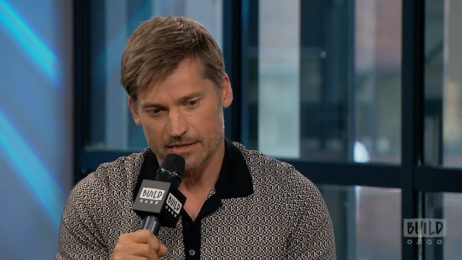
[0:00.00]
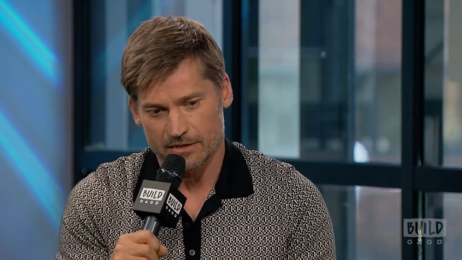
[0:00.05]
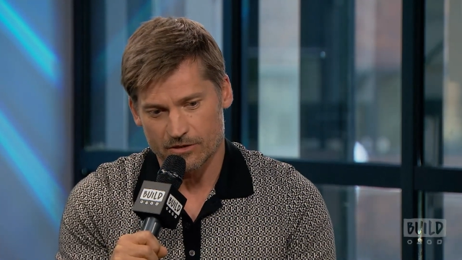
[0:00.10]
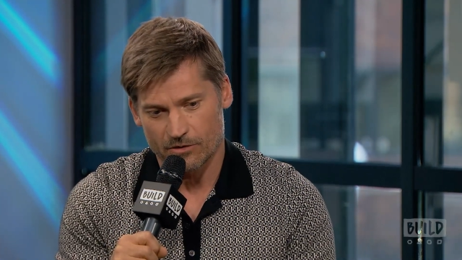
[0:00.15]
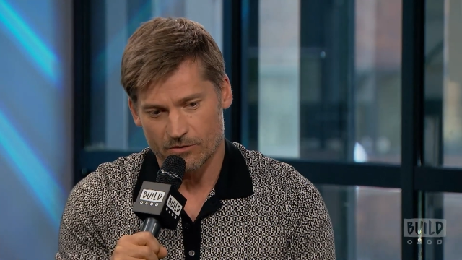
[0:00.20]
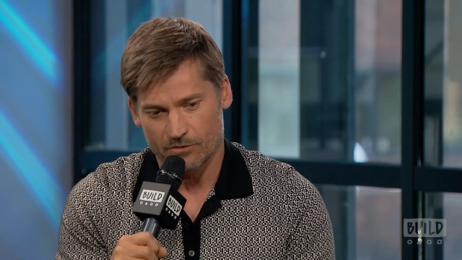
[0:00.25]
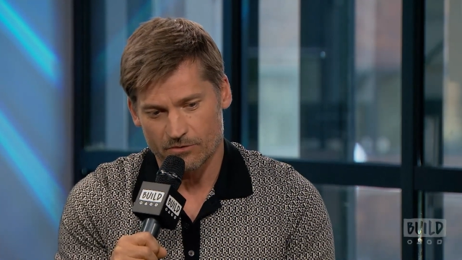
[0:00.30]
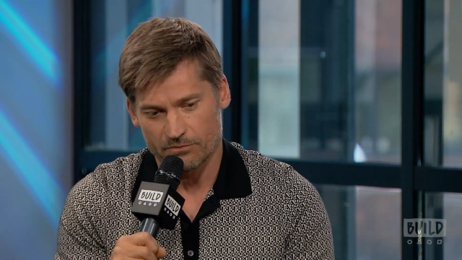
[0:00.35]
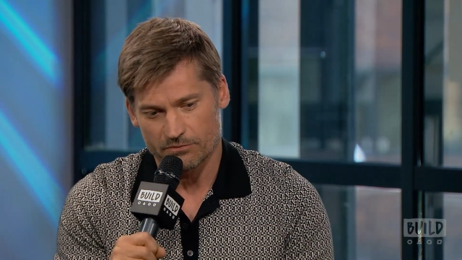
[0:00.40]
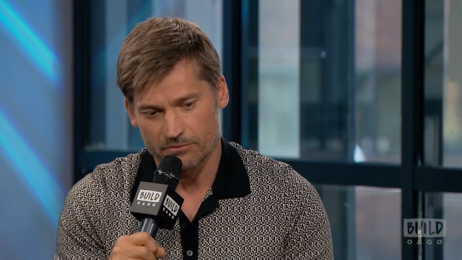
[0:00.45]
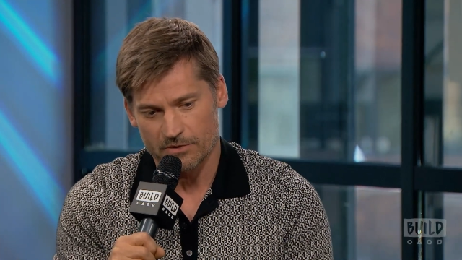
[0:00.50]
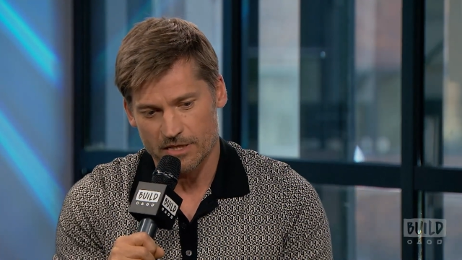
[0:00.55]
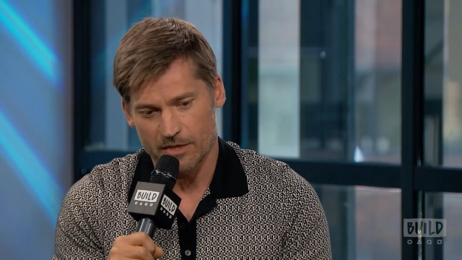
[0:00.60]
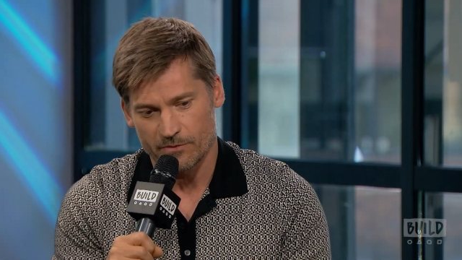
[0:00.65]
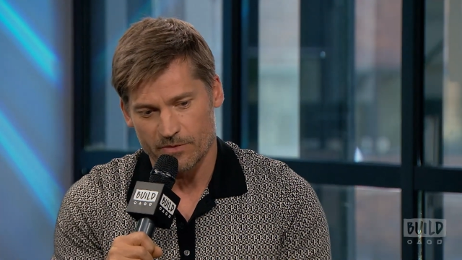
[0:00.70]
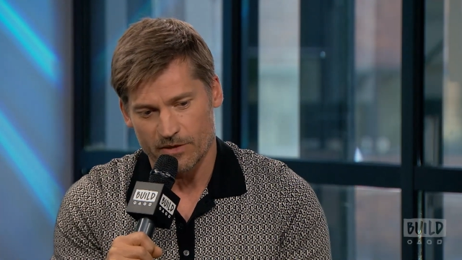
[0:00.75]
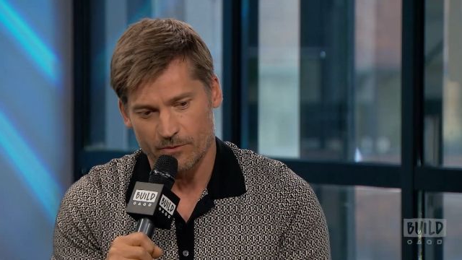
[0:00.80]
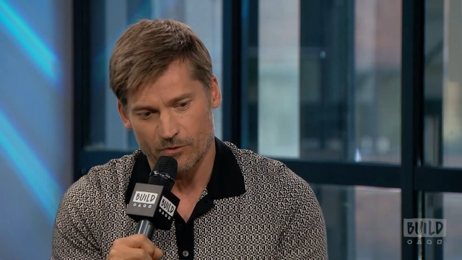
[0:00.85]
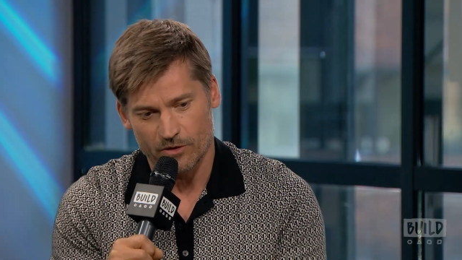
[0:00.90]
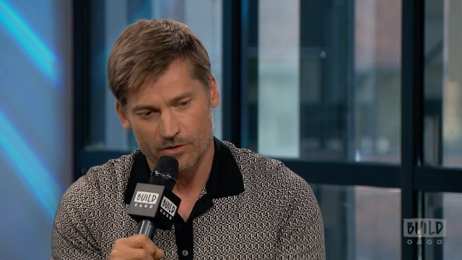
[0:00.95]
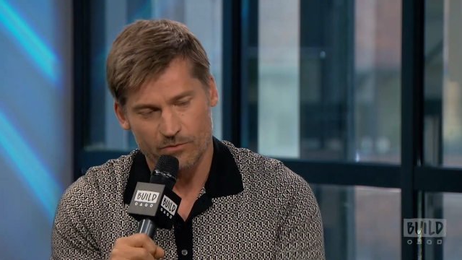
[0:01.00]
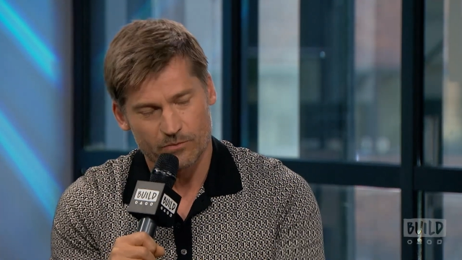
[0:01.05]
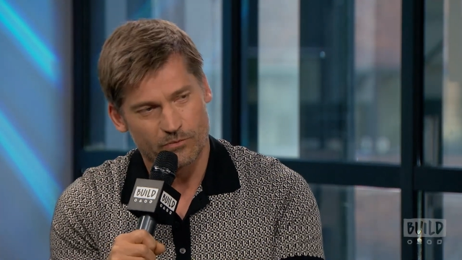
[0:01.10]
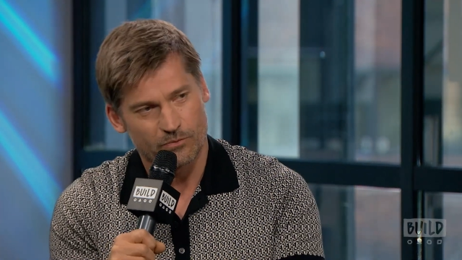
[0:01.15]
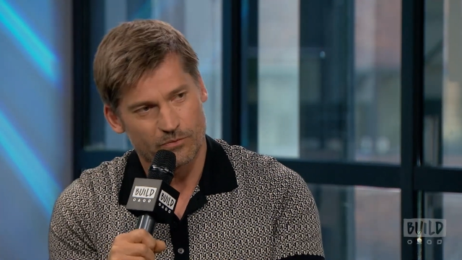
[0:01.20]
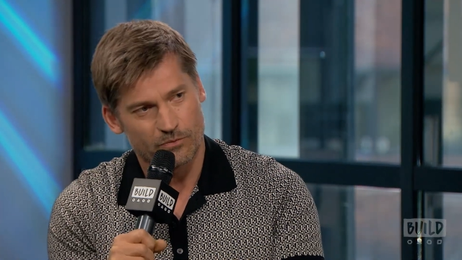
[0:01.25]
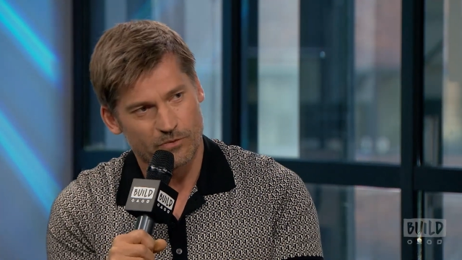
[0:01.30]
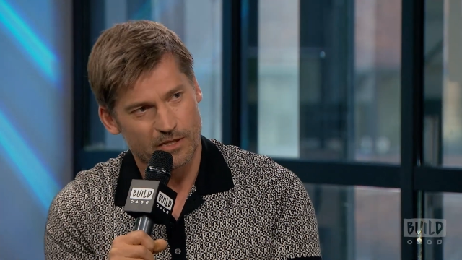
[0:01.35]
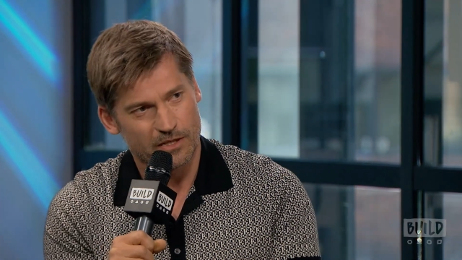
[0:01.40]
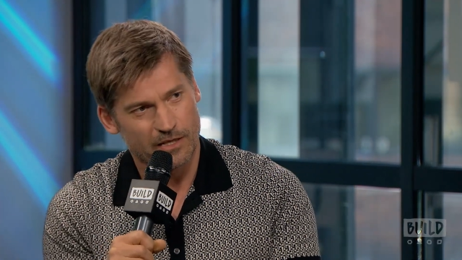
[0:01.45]
so tell me what
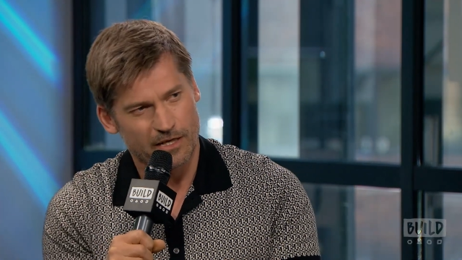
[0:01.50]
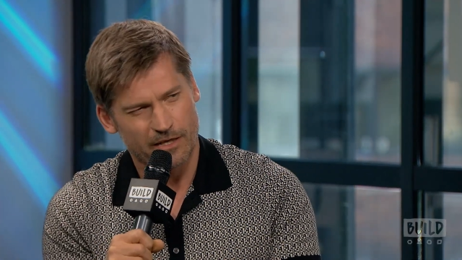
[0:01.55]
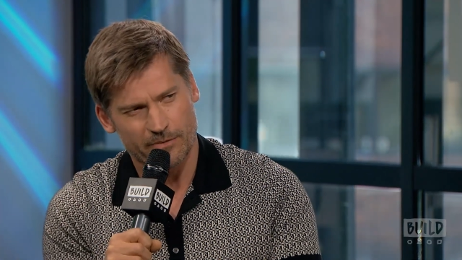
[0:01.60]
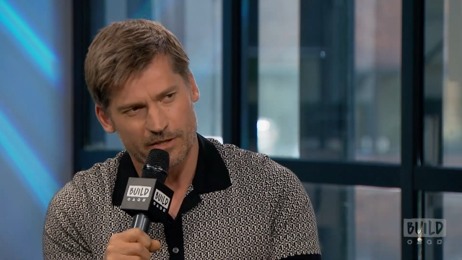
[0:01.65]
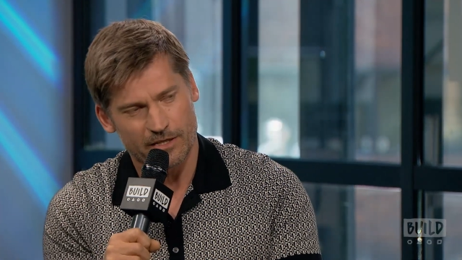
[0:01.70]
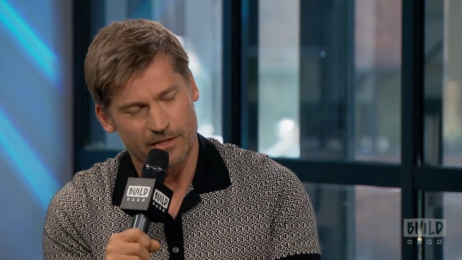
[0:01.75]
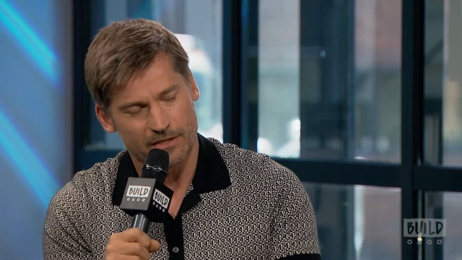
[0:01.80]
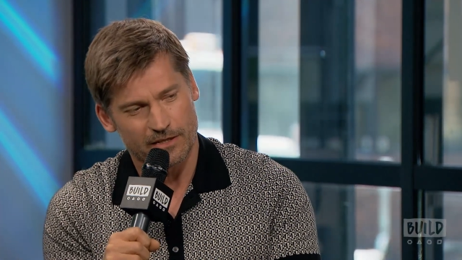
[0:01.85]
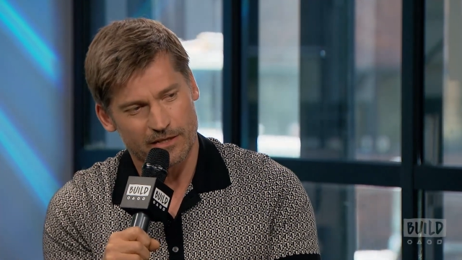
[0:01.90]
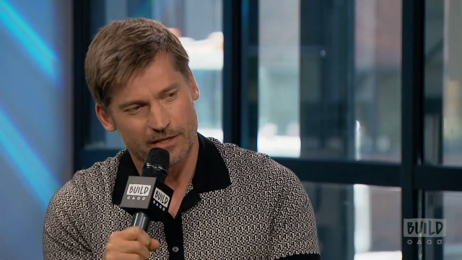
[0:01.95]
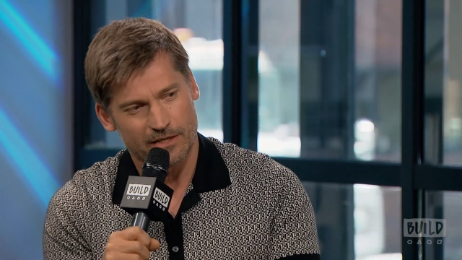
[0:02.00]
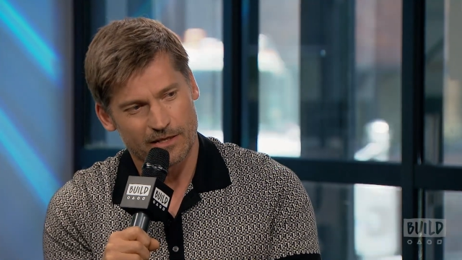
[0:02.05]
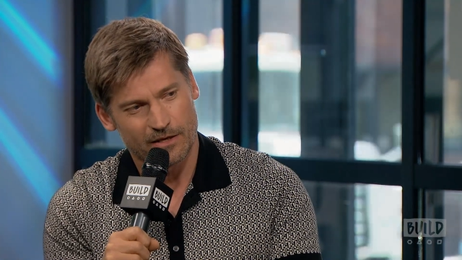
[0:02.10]
what I mean,